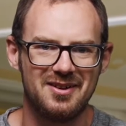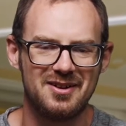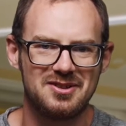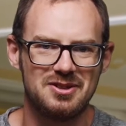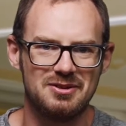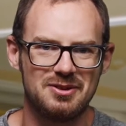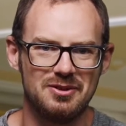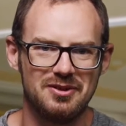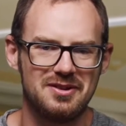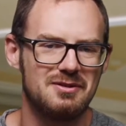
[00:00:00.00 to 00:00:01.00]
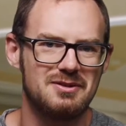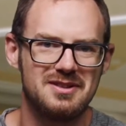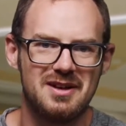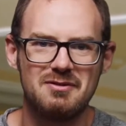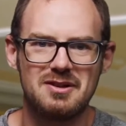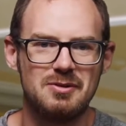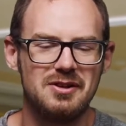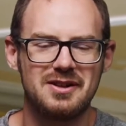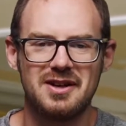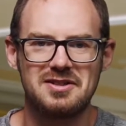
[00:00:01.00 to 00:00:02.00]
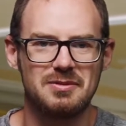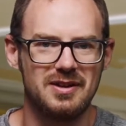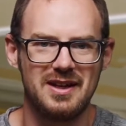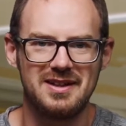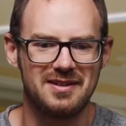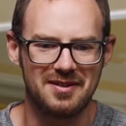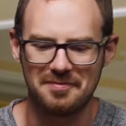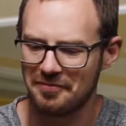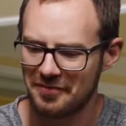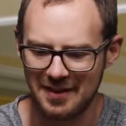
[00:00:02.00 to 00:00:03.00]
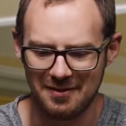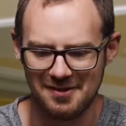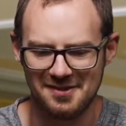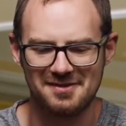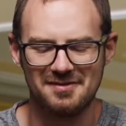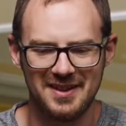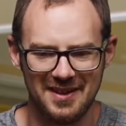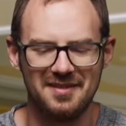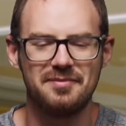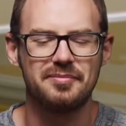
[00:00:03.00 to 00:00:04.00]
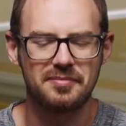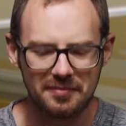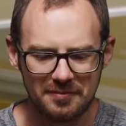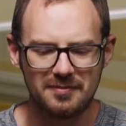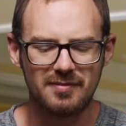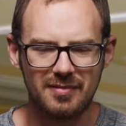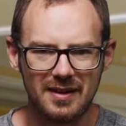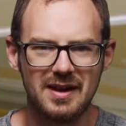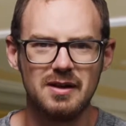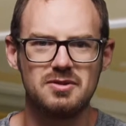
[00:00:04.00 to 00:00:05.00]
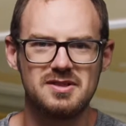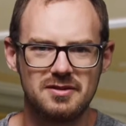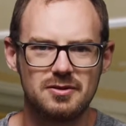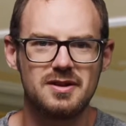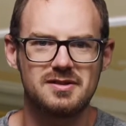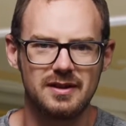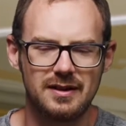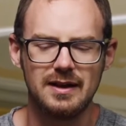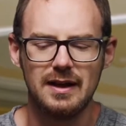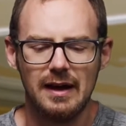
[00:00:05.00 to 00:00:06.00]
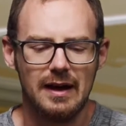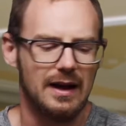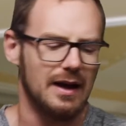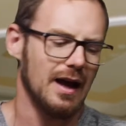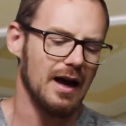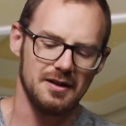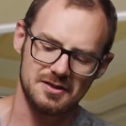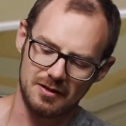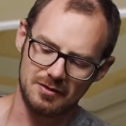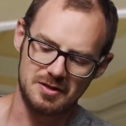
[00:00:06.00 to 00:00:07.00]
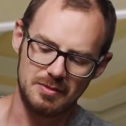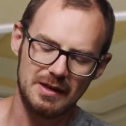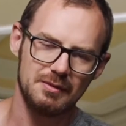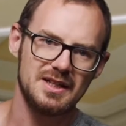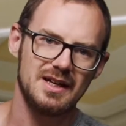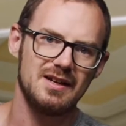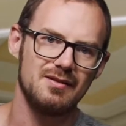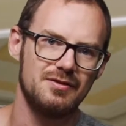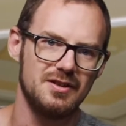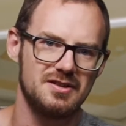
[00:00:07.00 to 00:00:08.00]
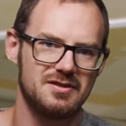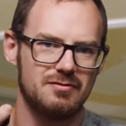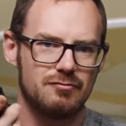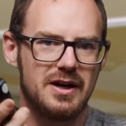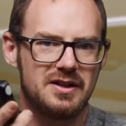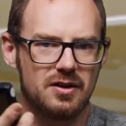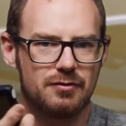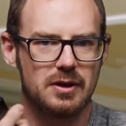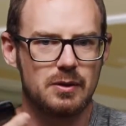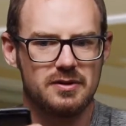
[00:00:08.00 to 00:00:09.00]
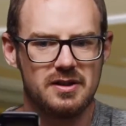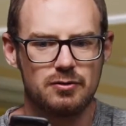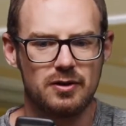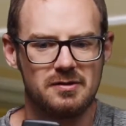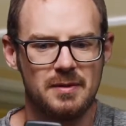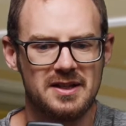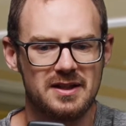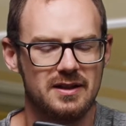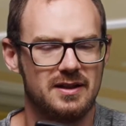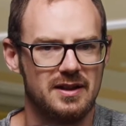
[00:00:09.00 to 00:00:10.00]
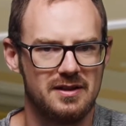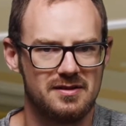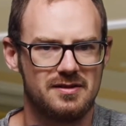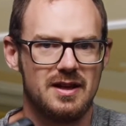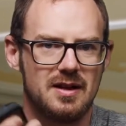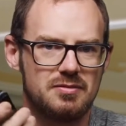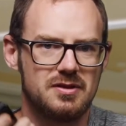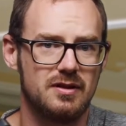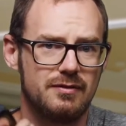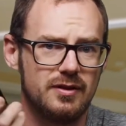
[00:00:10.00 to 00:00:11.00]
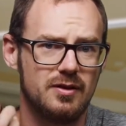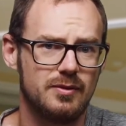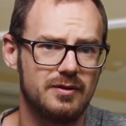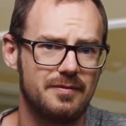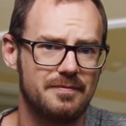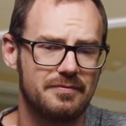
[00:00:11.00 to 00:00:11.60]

hot shoe cord. There was no communication with anything. It was, yeah, it was interesting. So to be able to have this radio frequency transmitter is absolutely phenomenal.